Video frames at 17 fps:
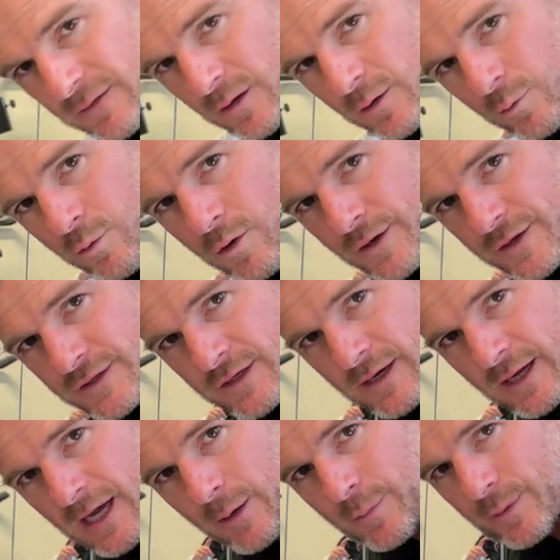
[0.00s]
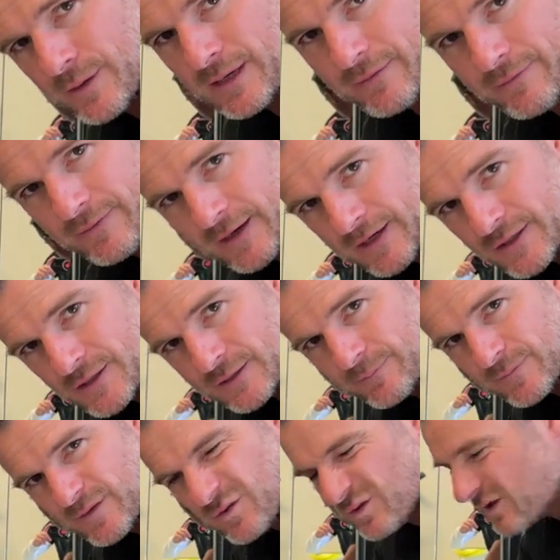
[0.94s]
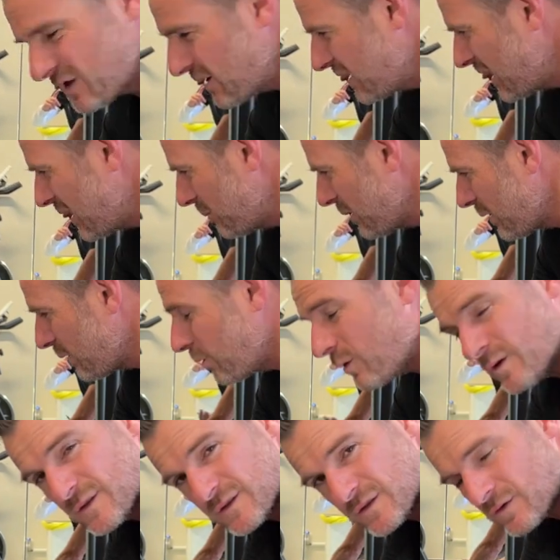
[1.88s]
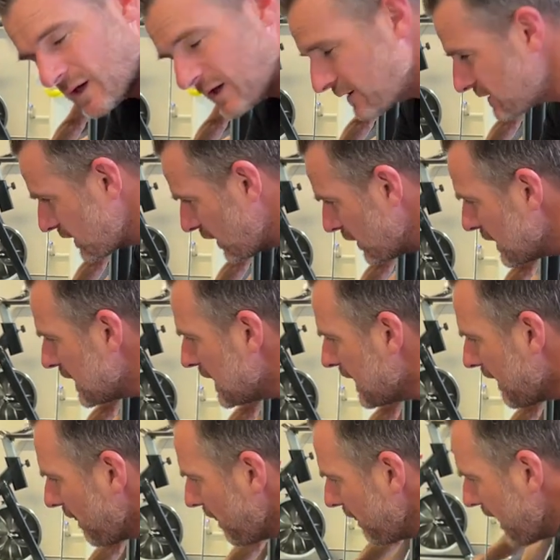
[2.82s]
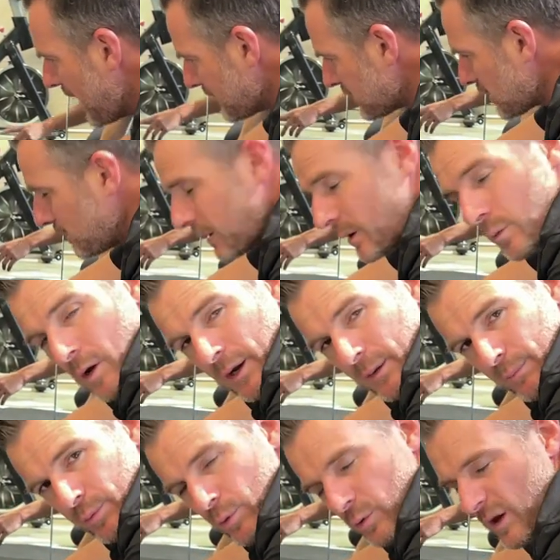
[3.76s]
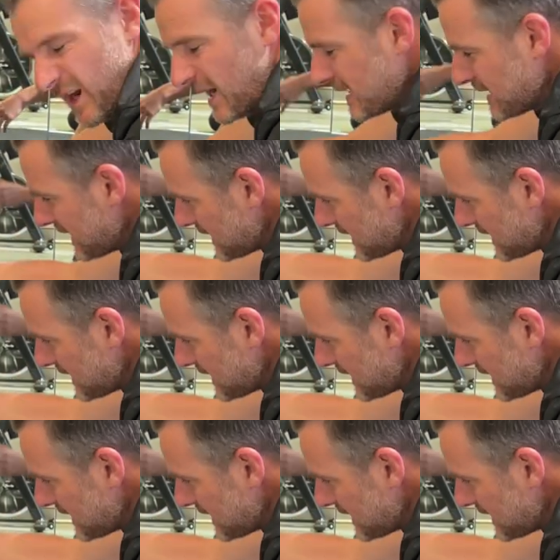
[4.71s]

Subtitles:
the quad is gonna help her knee flexion, it's also gonna help her quad strength, so that's gonna be quite important. And it